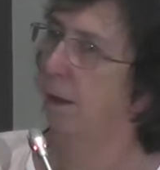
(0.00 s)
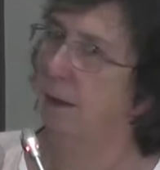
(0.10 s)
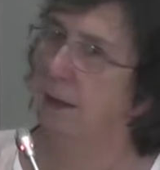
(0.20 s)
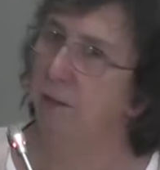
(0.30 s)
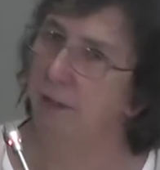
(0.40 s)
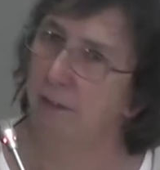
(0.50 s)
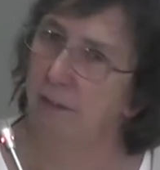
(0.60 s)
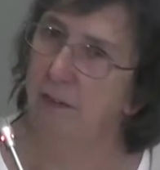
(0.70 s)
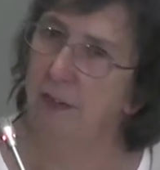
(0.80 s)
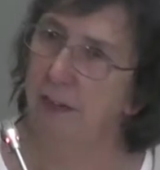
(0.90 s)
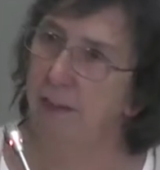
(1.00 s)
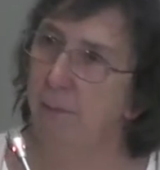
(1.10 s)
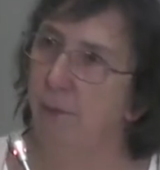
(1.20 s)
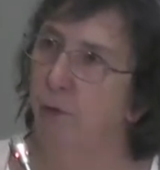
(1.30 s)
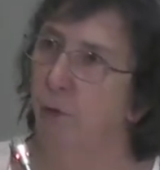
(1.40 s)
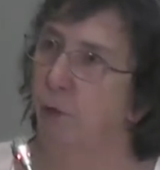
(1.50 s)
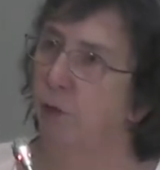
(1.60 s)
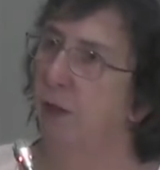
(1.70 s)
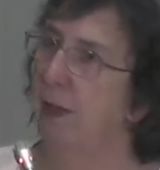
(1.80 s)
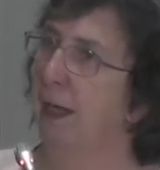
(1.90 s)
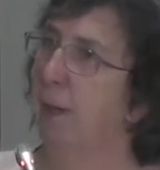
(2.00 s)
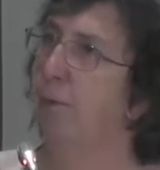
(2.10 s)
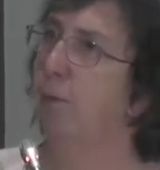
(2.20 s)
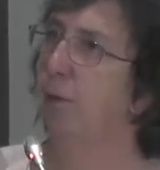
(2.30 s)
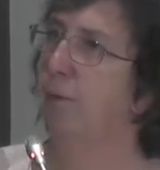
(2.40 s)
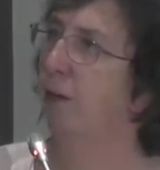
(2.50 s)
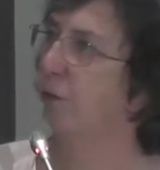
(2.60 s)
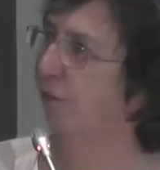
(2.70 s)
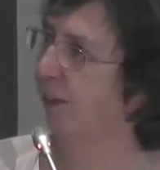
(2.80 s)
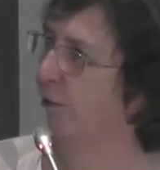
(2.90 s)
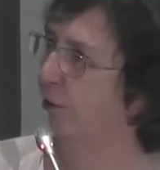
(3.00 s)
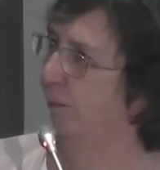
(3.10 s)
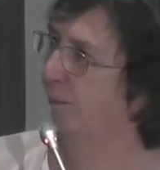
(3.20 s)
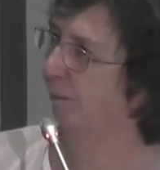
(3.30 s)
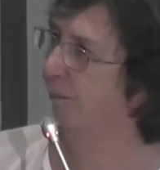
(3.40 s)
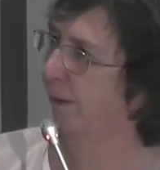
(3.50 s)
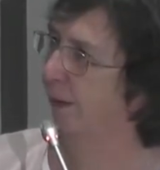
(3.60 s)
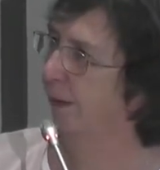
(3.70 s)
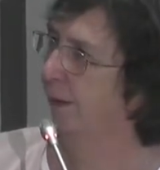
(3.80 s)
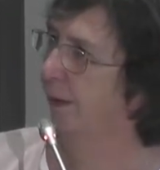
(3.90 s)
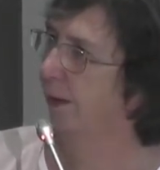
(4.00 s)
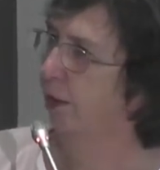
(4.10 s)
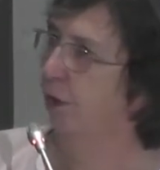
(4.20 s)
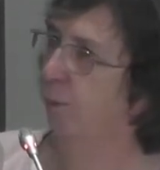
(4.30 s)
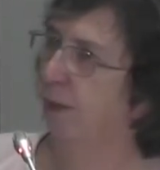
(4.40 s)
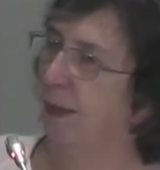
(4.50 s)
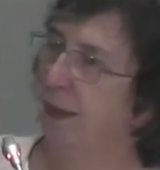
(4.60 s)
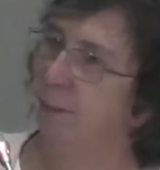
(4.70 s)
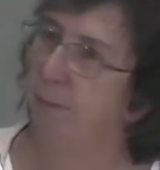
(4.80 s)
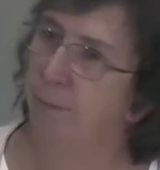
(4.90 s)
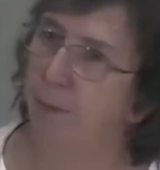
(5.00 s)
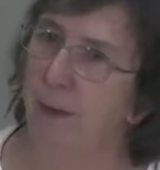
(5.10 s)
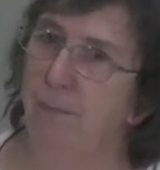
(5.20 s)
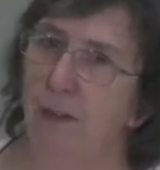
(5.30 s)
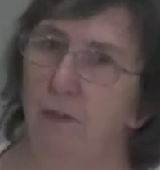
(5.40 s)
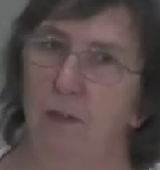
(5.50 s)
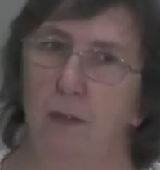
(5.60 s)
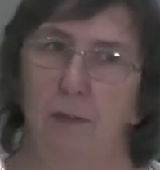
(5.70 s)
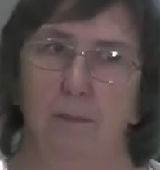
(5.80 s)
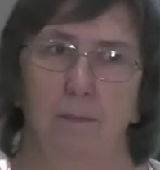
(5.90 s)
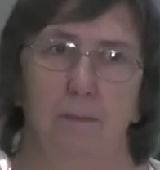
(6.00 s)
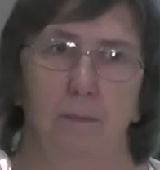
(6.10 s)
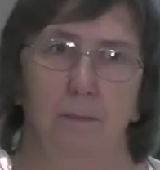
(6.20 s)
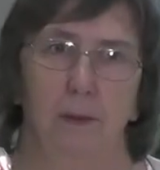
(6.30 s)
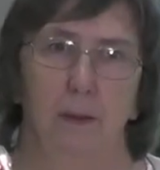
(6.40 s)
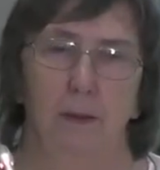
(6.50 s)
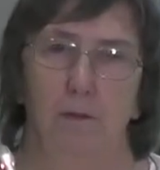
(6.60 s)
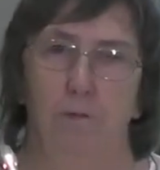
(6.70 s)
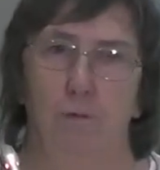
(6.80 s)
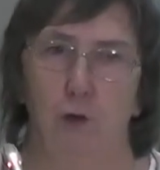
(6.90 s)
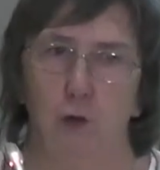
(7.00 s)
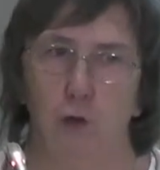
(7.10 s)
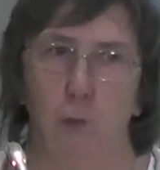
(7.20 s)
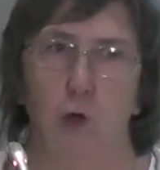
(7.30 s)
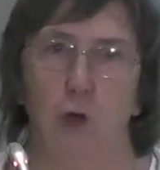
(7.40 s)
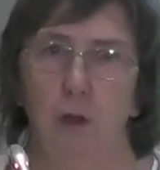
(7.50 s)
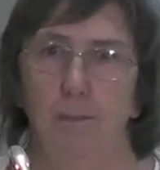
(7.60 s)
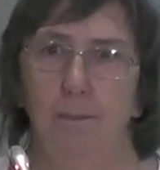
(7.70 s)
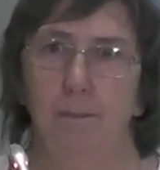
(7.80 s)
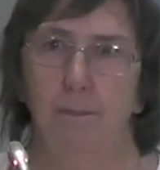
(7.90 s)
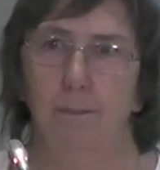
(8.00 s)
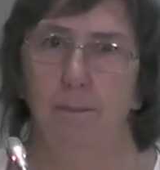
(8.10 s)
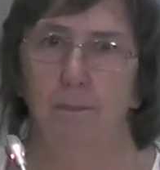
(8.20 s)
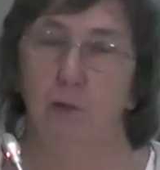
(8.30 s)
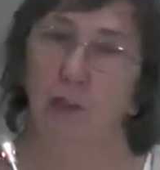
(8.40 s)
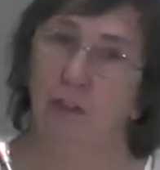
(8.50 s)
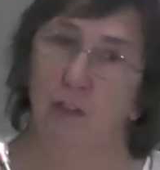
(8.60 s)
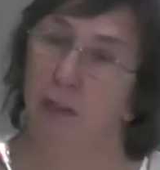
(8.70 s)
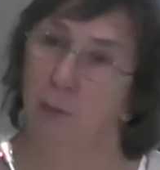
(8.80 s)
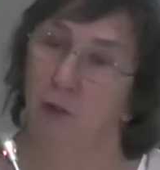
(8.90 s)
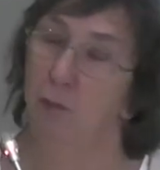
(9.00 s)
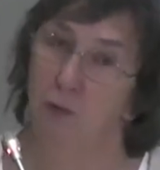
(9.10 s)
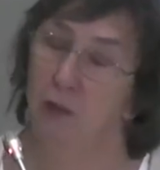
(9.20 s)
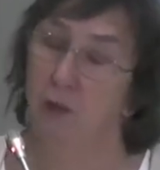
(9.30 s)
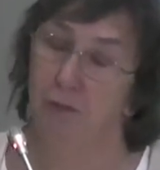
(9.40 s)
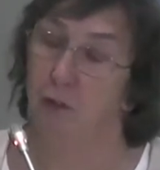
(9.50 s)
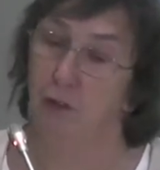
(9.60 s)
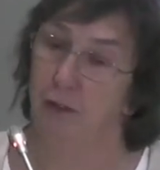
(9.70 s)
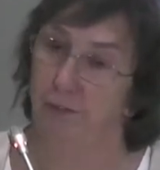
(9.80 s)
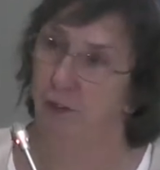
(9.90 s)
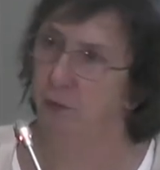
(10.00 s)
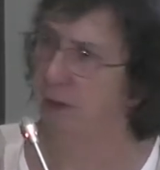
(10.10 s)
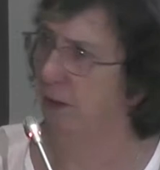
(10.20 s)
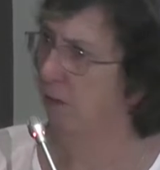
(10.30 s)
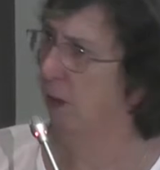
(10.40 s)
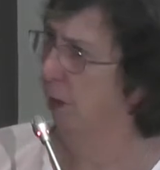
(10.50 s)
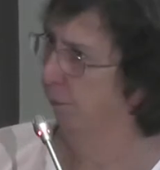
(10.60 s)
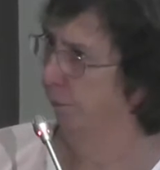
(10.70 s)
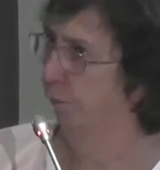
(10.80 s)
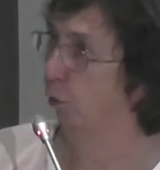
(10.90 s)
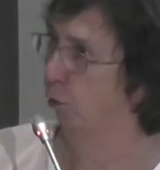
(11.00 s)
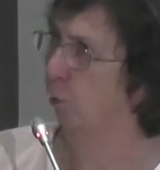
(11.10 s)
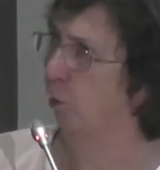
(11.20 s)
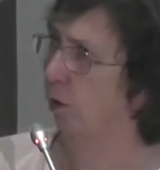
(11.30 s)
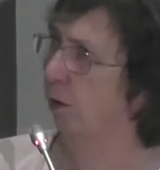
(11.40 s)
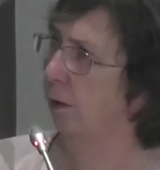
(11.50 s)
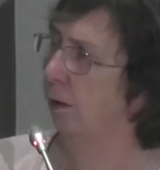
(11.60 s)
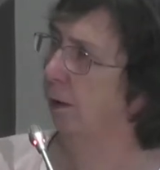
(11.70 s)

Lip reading: In the United Kingdom, of course, that happened with Margaret Thatcher, who became Prime Minister, fought a war, which actually it was her fault in the first place, but fought a war,